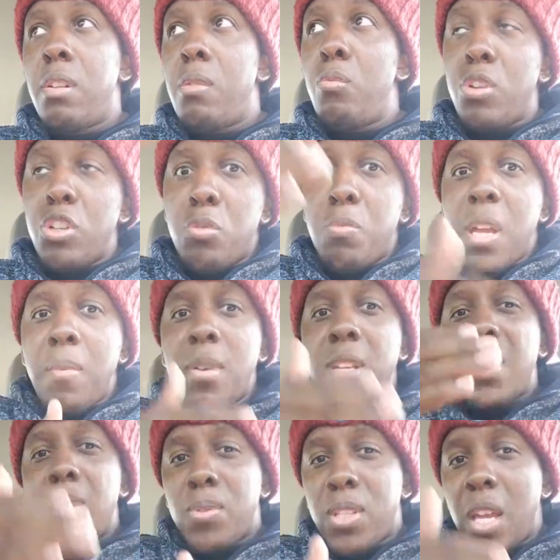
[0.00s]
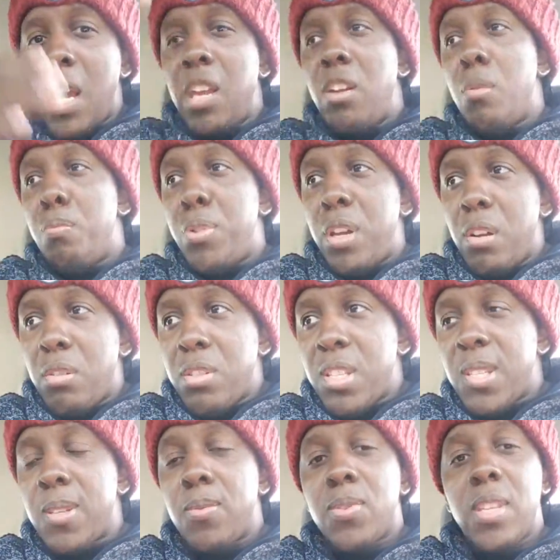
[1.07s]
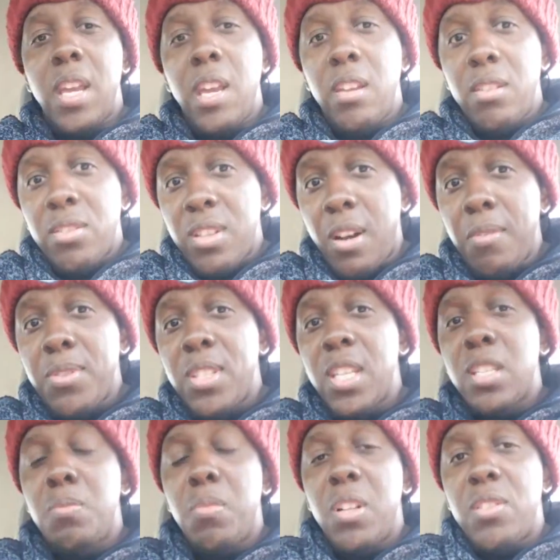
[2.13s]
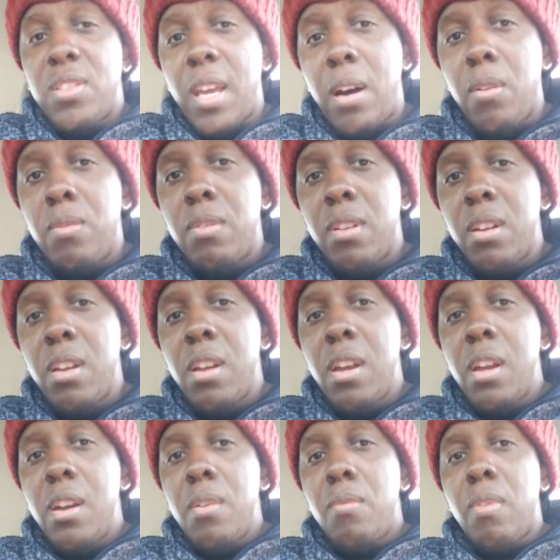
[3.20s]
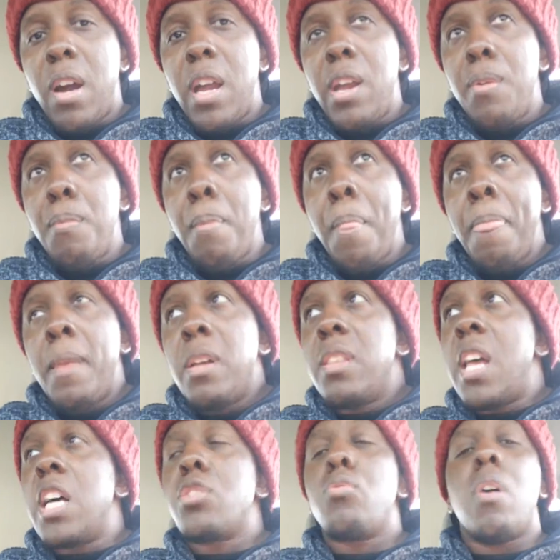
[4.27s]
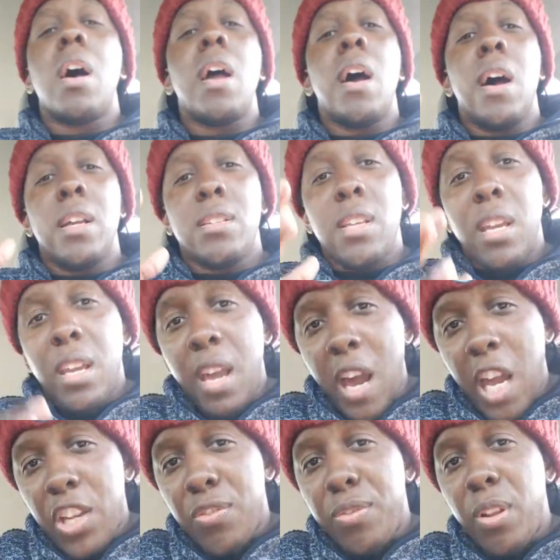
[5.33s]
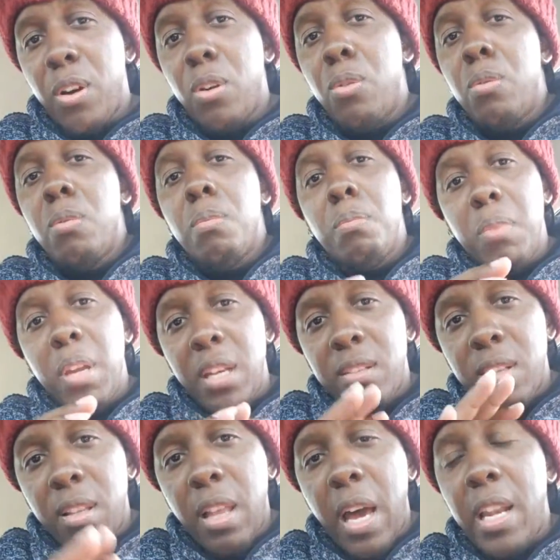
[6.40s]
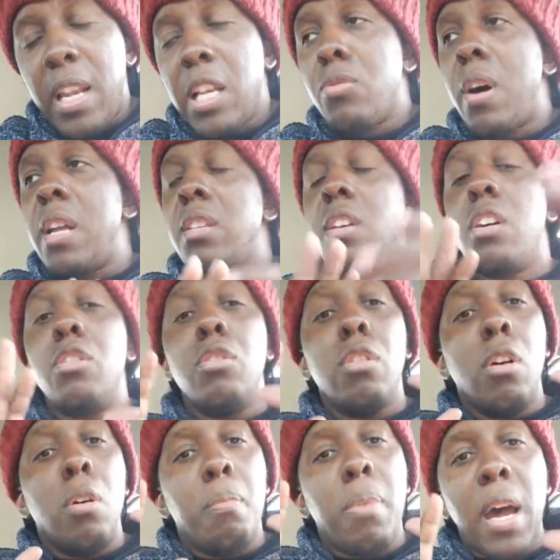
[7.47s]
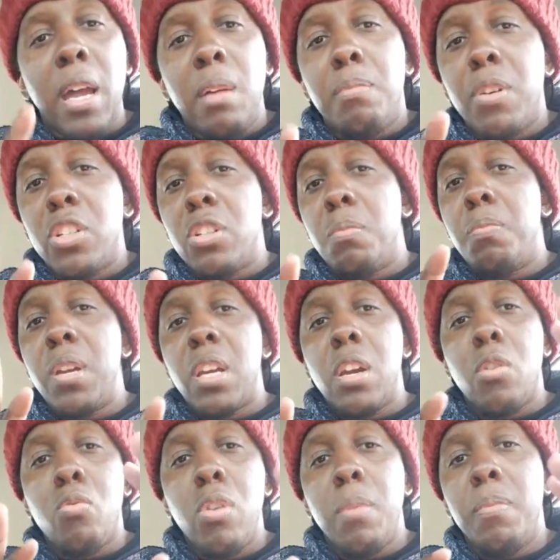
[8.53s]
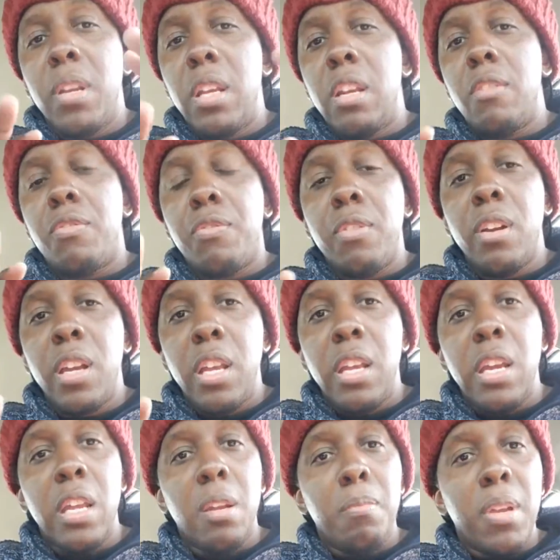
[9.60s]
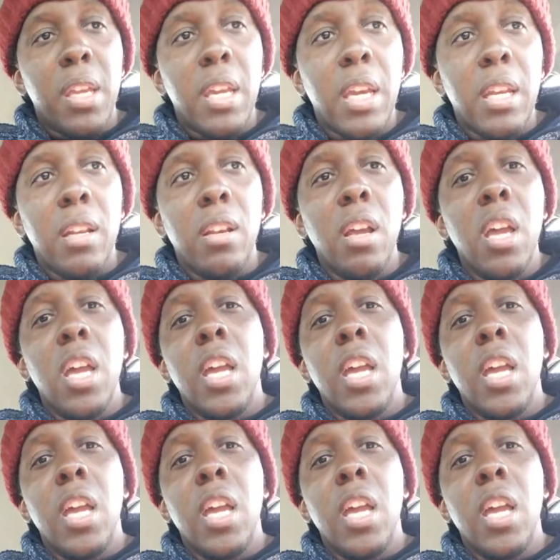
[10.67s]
Would you be able to sustain your bills and sustain yourself 6 months out, right? That's why I say cash flow means a lot. That's why I tell you, don't buy a bunch of big equipment in the beginning.